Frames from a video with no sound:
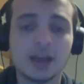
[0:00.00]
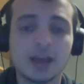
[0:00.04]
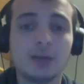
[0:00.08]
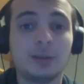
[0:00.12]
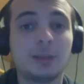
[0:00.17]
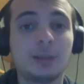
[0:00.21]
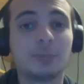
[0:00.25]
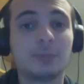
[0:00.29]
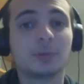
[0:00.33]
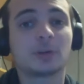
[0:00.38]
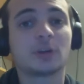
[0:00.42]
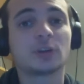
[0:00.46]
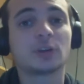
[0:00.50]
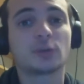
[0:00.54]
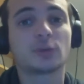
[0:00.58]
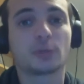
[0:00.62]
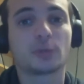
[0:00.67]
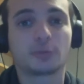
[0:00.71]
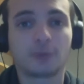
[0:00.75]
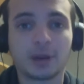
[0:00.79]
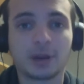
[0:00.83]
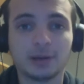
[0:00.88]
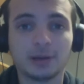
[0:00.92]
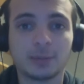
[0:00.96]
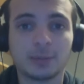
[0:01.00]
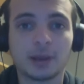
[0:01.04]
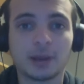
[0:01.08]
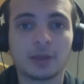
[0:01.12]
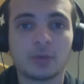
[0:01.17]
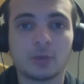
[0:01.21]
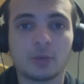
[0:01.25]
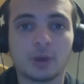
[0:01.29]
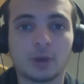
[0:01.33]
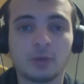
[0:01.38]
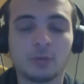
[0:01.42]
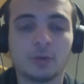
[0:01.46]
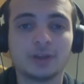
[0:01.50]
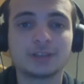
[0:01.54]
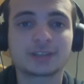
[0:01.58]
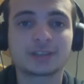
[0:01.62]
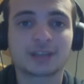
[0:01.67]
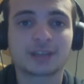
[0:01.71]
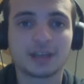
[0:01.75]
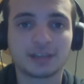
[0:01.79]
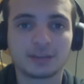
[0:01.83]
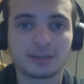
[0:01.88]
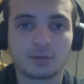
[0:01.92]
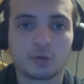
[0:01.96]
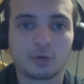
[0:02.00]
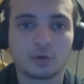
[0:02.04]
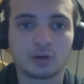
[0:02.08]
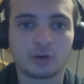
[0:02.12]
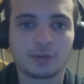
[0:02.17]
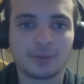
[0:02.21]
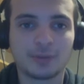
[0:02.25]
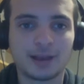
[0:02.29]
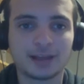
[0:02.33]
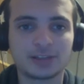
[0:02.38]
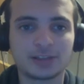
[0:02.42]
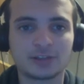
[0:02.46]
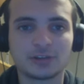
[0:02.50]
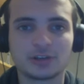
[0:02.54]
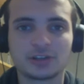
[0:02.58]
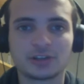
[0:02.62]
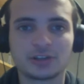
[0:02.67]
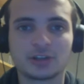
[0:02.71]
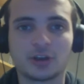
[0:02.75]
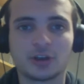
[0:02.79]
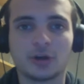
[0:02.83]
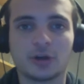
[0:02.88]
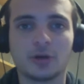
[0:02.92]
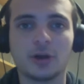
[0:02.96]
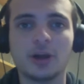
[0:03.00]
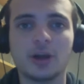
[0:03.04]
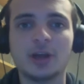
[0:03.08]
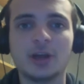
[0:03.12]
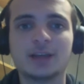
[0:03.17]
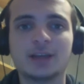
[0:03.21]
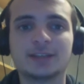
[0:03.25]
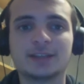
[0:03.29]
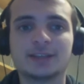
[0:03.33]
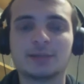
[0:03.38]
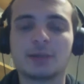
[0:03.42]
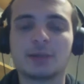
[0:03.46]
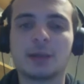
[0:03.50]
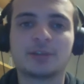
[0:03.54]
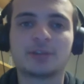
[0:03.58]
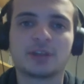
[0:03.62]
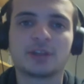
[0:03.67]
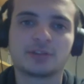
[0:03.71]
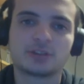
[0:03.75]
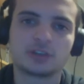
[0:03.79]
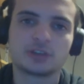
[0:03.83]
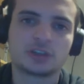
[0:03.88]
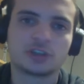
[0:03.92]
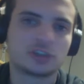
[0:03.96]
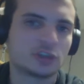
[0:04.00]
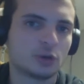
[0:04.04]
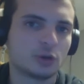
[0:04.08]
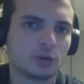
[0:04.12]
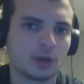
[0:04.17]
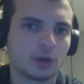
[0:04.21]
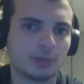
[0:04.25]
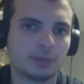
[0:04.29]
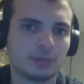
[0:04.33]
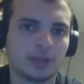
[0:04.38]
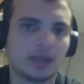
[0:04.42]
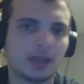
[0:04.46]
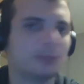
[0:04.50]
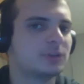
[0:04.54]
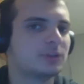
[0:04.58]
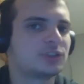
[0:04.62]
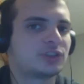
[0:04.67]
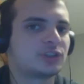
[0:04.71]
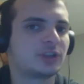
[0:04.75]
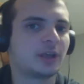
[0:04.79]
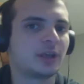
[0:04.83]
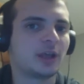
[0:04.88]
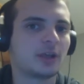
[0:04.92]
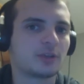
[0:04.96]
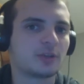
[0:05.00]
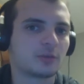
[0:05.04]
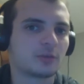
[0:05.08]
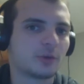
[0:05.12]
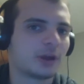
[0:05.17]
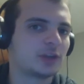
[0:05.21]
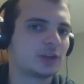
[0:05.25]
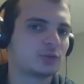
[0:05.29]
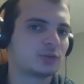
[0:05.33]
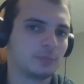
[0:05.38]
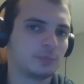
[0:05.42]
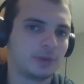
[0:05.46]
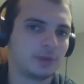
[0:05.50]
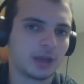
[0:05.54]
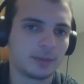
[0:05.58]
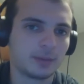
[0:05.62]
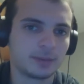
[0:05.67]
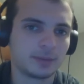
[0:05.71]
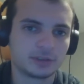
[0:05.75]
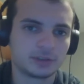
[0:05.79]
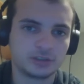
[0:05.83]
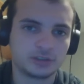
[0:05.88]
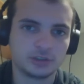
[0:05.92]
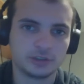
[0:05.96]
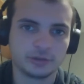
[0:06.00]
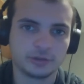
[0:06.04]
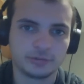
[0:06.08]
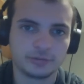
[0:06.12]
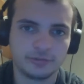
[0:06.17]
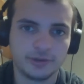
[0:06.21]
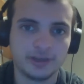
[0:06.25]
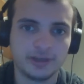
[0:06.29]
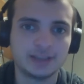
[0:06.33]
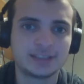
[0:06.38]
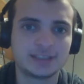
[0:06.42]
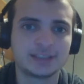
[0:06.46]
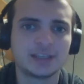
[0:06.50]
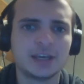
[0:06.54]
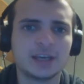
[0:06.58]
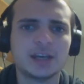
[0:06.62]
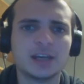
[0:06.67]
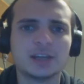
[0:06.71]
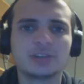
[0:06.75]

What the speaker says: People are also threatened by the 1/1s because of Quartermaster, so sometimes they'll just soak up damage that otherwise would be coming to your face.